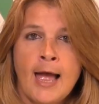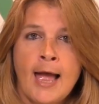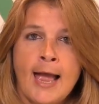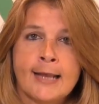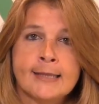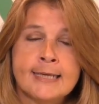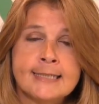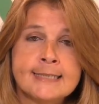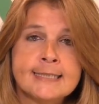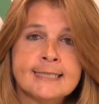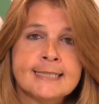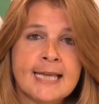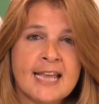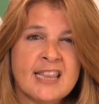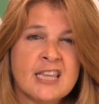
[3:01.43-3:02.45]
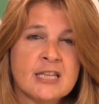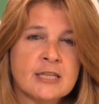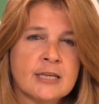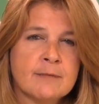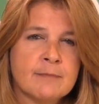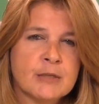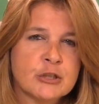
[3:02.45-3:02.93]
I like to say
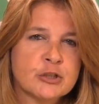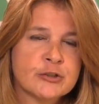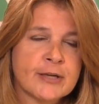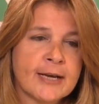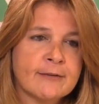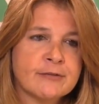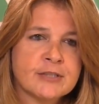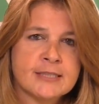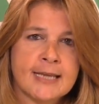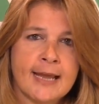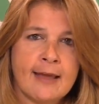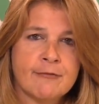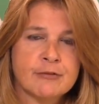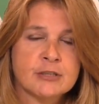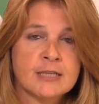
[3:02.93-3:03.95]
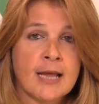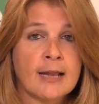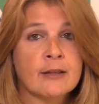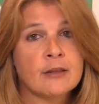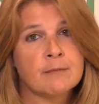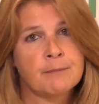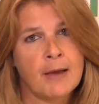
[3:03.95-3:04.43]
that the administrative staff is
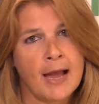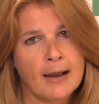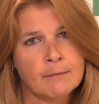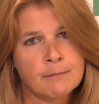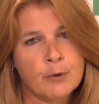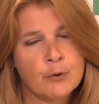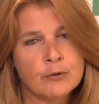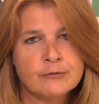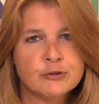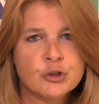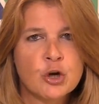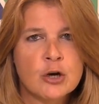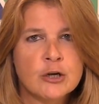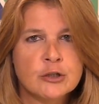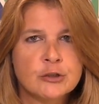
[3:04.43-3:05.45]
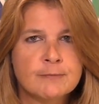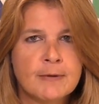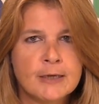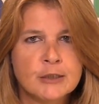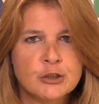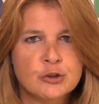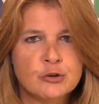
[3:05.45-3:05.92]
kind of the backbone of Charge
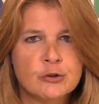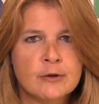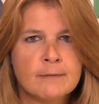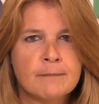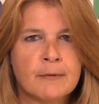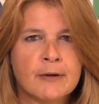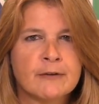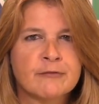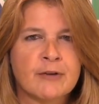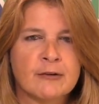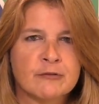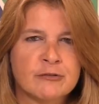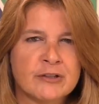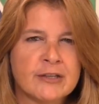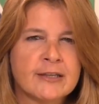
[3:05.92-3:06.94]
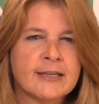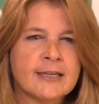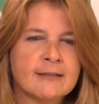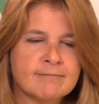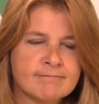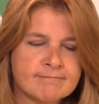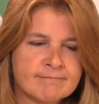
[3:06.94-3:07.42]
Master, but if I
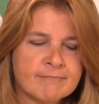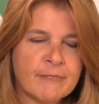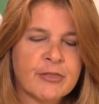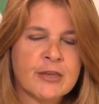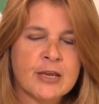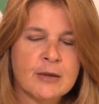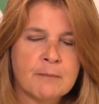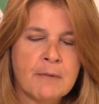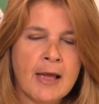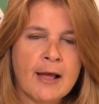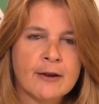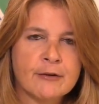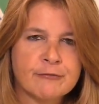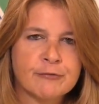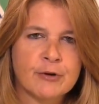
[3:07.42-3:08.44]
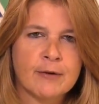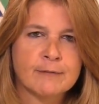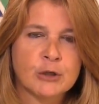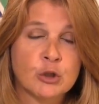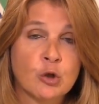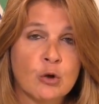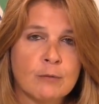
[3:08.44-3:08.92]
really think about it
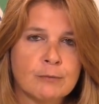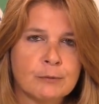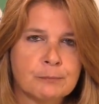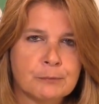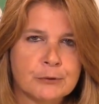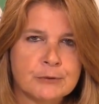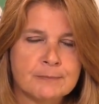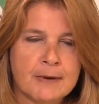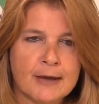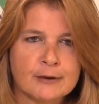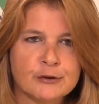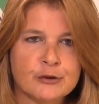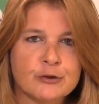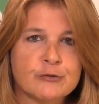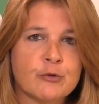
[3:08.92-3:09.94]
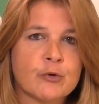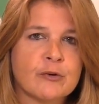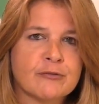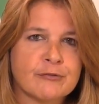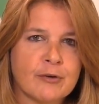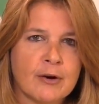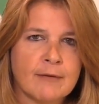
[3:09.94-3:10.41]
from a global perspective
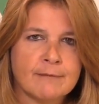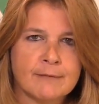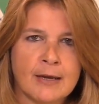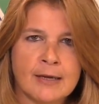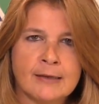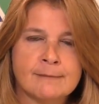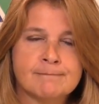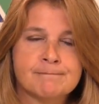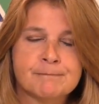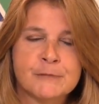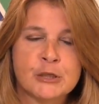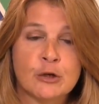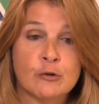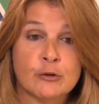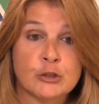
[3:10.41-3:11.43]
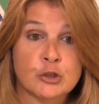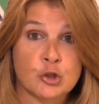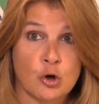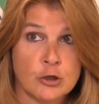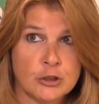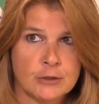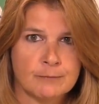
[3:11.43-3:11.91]
or from um, you know the
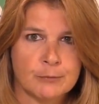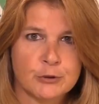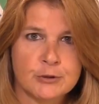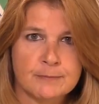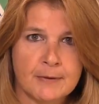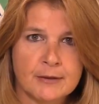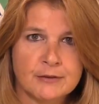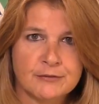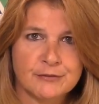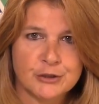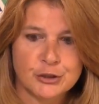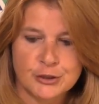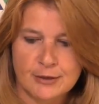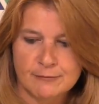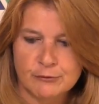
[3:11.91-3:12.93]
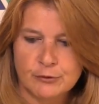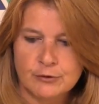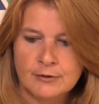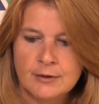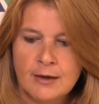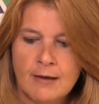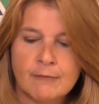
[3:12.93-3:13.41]
charging perspective in
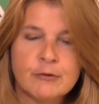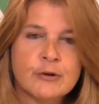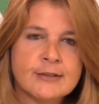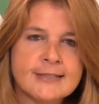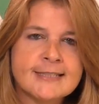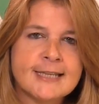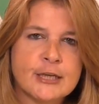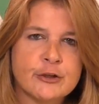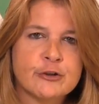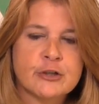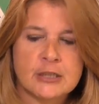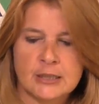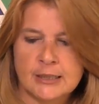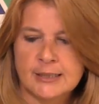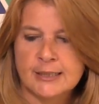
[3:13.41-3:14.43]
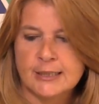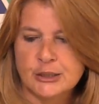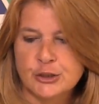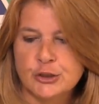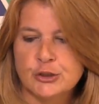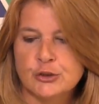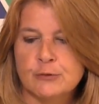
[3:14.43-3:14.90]
general, I'm going to say your
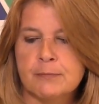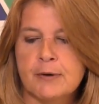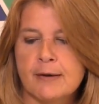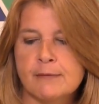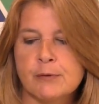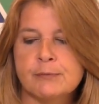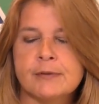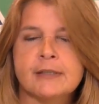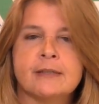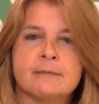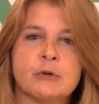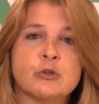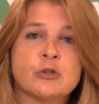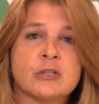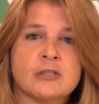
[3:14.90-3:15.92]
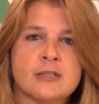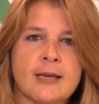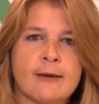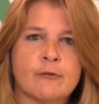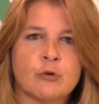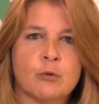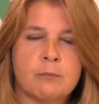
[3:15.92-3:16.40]
clinicians are probably the most
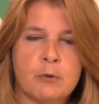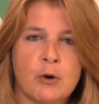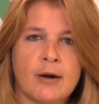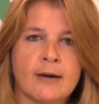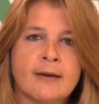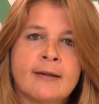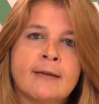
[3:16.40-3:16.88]
integral part